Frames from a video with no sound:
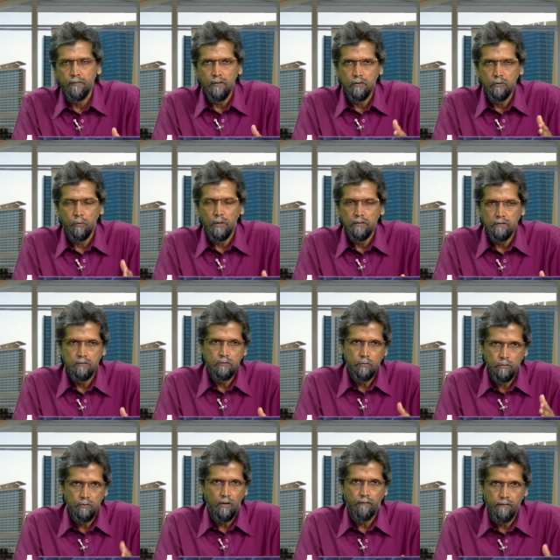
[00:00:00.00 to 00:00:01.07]
uh,
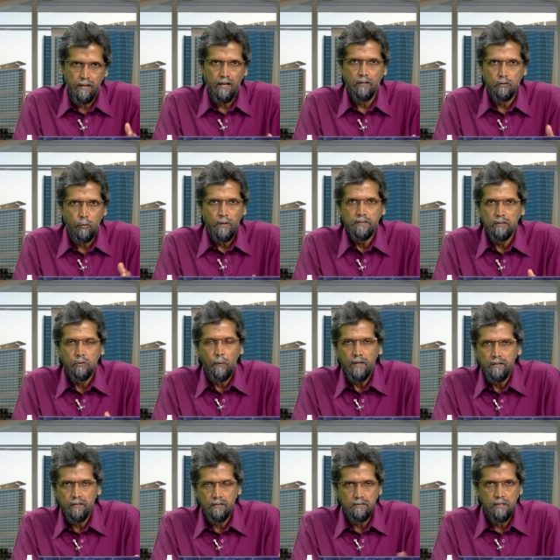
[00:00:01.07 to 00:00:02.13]
of the year
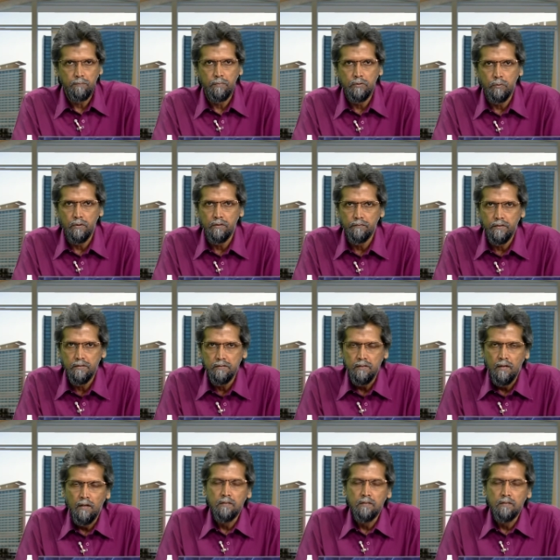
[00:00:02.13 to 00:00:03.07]
2020, December 21st,